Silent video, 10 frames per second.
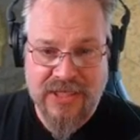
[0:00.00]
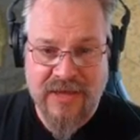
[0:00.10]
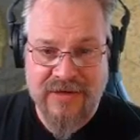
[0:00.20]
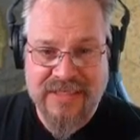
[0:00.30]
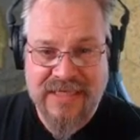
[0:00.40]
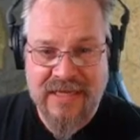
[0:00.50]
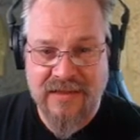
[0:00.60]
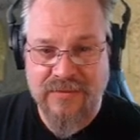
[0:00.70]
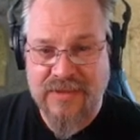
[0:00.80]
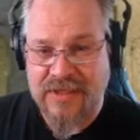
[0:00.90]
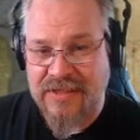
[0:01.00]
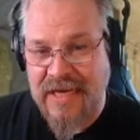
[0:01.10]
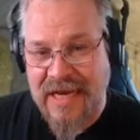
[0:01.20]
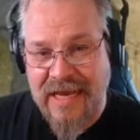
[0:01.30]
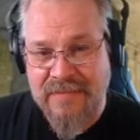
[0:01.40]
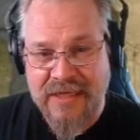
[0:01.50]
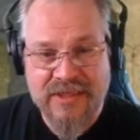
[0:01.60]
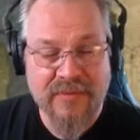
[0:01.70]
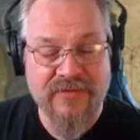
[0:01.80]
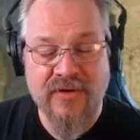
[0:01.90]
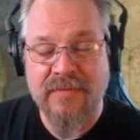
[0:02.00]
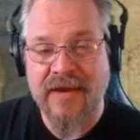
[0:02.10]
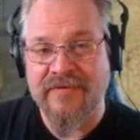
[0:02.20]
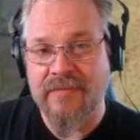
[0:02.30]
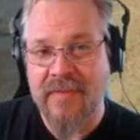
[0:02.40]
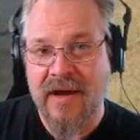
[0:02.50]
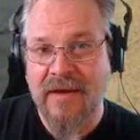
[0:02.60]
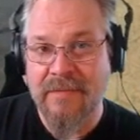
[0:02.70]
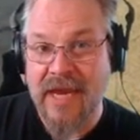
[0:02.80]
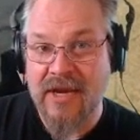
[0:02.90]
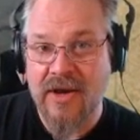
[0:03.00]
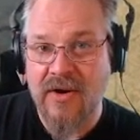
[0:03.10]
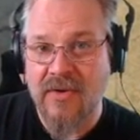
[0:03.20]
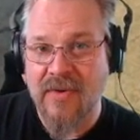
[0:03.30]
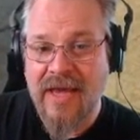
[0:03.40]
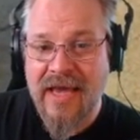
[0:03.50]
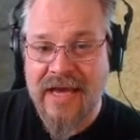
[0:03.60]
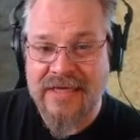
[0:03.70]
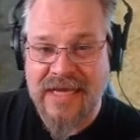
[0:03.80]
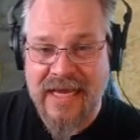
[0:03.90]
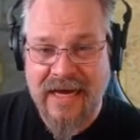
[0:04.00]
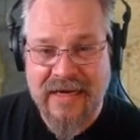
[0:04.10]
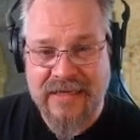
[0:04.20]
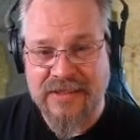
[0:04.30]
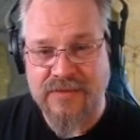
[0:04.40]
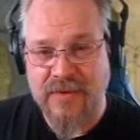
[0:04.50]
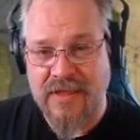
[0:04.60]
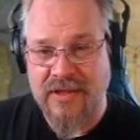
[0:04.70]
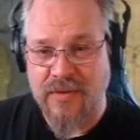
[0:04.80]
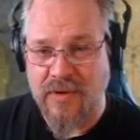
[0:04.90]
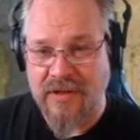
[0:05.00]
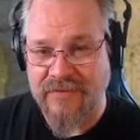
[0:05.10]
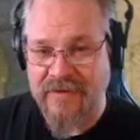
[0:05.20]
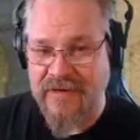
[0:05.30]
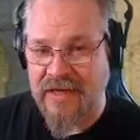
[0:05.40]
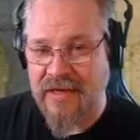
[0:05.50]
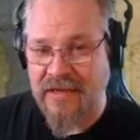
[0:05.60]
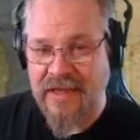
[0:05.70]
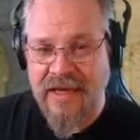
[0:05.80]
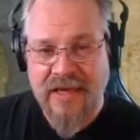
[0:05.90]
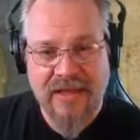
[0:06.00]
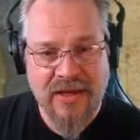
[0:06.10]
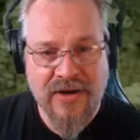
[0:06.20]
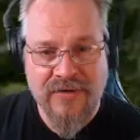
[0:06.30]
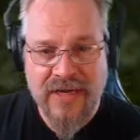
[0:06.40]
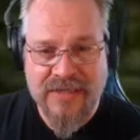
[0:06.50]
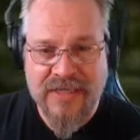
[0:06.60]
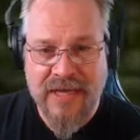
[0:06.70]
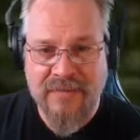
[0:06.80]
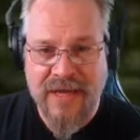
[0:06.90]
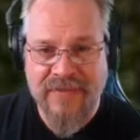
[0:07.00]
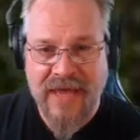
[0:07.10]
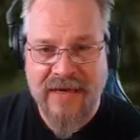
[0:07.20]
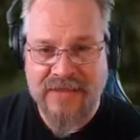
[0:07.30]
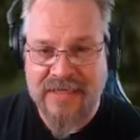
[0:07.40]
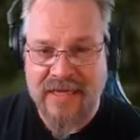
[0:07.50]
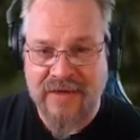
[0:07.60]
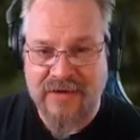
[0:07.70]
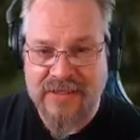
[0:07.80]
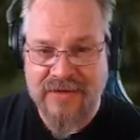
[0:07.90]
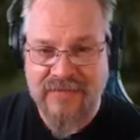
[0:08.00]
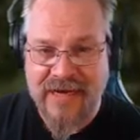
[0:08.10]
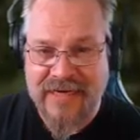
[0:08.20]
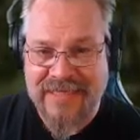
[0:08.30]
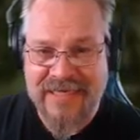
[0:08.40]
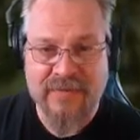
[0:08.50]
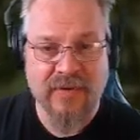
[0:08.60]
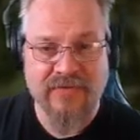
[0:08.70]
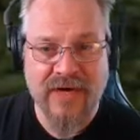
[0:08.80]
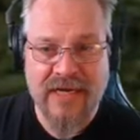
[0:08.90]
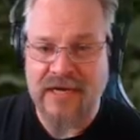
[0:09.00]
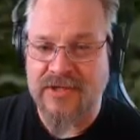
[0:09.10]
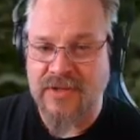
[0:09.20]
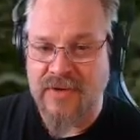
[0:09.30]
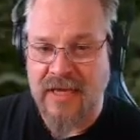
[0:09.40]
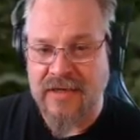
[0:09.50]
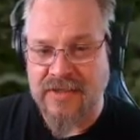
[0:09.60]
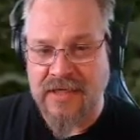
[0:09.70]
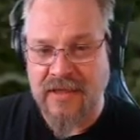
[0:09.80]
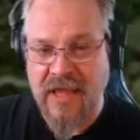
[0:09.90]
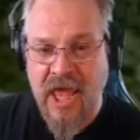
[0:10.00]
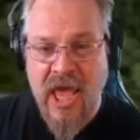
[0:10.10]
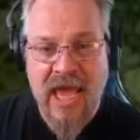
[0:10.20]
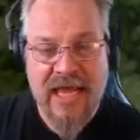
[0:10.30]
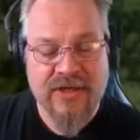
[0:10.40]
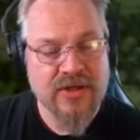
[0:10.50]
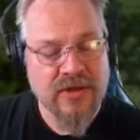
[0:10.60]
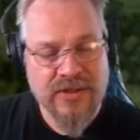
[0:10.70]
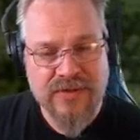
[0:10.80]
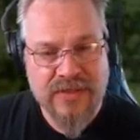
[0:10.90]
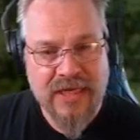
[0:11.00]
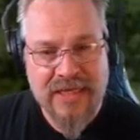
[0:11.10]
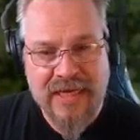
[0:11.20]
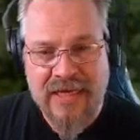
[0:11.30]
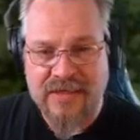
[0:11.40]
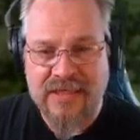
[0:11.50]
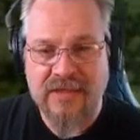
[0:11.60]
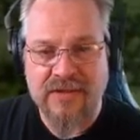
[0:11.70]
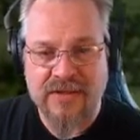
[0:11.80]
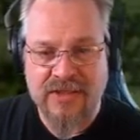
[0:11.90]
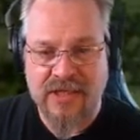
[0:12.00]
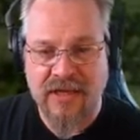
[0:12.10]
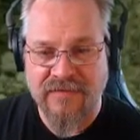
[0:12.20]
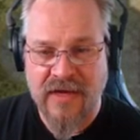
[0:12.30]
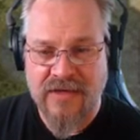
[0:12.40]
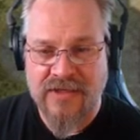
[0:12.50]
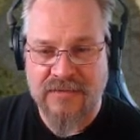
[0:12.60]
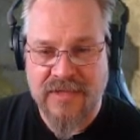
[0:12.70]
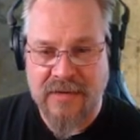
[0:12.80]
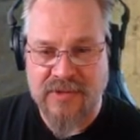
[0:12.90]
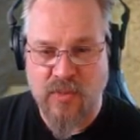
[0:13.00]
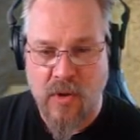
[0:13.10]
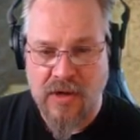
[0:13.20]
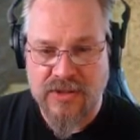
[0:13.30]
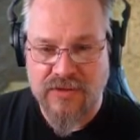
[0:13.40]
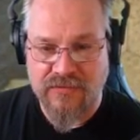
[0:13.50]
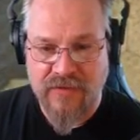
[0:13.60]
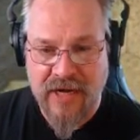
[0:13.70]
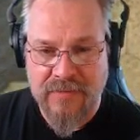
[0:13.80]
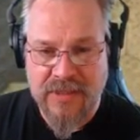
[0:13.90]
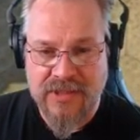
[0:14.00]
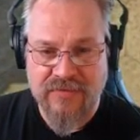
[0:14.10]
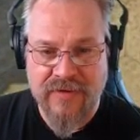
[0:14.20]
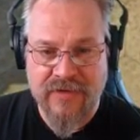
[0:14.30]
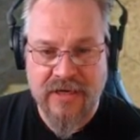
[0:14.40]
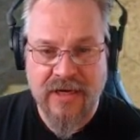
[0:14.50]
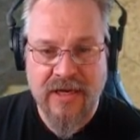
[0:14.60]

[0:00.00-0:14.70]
Kirasil, which is a name that some of you may know as a goddess within the world of Evindale. The curious thing about that is that there is, in fact, a temple right here to Kirasil. It is also said that Kirasil herself sometimes walks right up this river